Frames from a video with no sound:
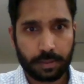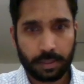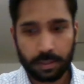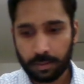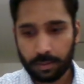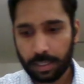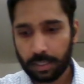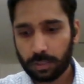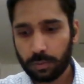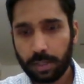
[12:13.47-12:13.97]

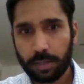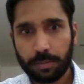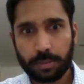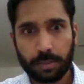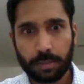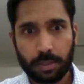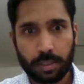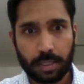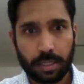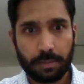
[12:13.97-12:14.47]
into the x variables.
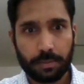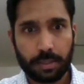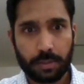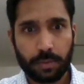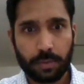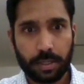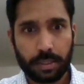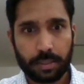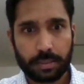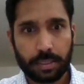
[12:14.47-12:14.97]
I'm going to keep that
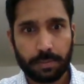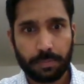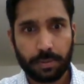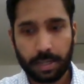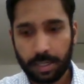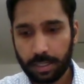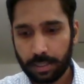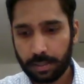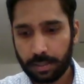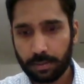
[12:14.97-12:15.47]
very
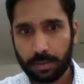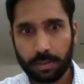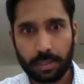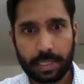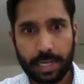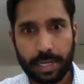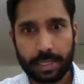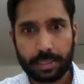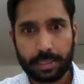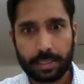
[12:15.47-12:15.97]
separate. I'm going
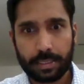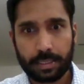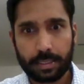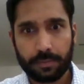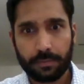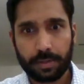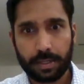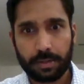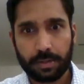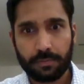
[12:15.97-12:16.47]
to tackle that in
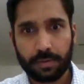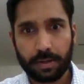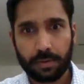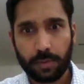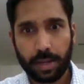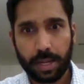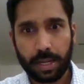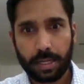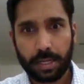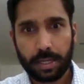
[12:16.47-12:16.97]
a very different
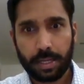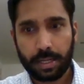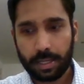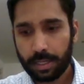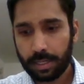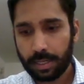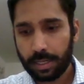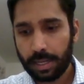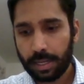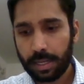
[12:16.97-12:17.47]
way.
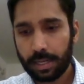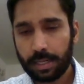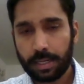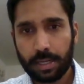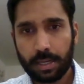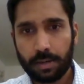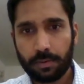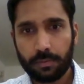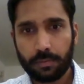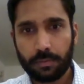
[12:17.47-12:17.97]
And
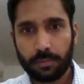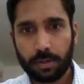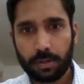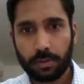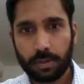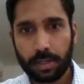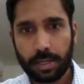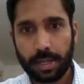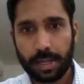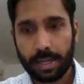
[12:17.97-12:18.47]
now what
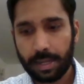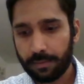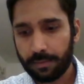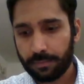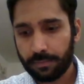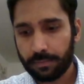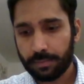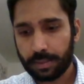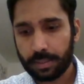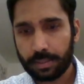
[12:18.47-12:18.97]
do I have?
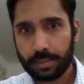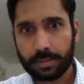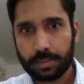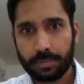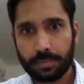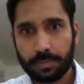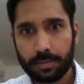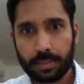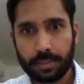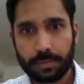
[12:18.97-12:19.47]

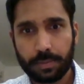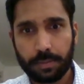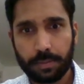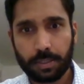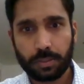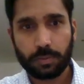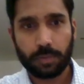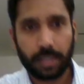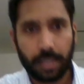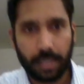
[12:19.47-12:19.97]
That's pretty
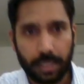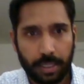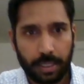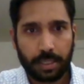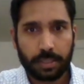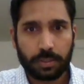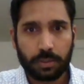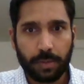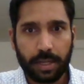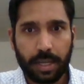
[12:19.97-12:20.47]
much we need.
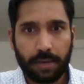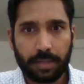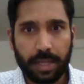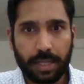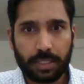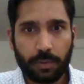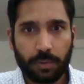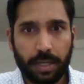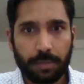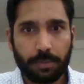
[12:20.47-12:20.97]
So we have the
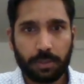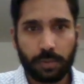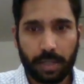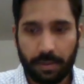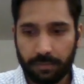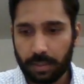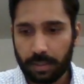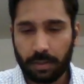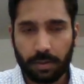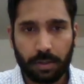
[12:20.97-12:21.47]
x variables, we
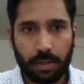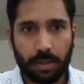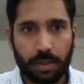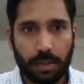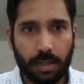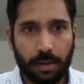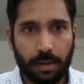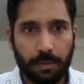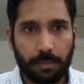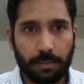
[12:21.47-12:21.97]
have the
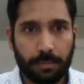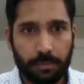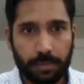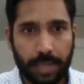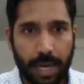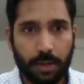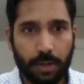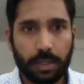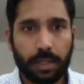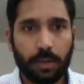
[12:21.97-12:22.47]

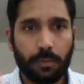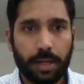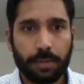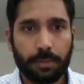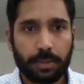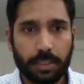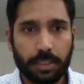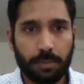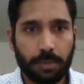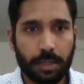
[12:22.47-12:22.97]
categorical
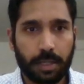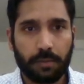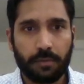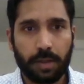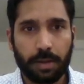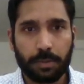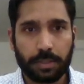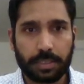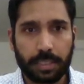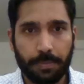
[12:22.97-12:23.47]
variables and numerical
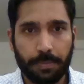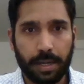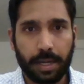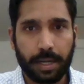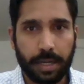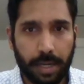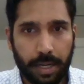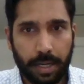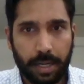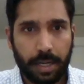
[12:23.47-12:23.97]
variables
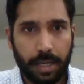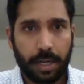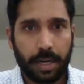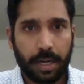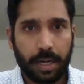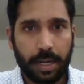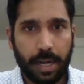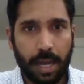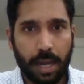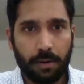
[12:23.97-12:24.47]
separated.
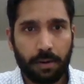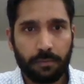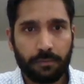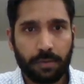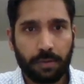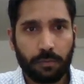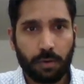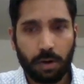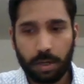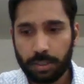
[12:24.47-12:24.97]
Now
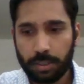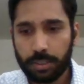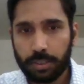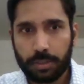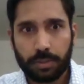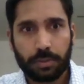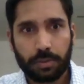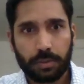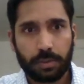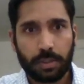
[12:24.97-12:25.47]
we want
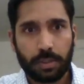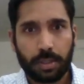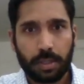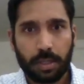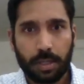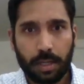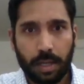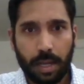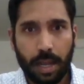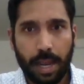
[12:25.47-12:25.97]
to
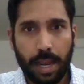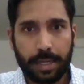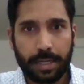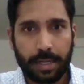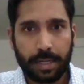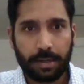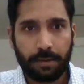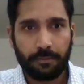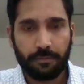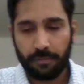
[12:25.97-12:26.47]

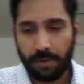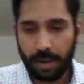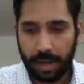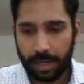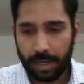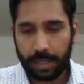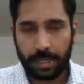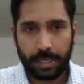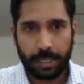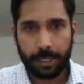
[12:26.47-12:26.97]
identify,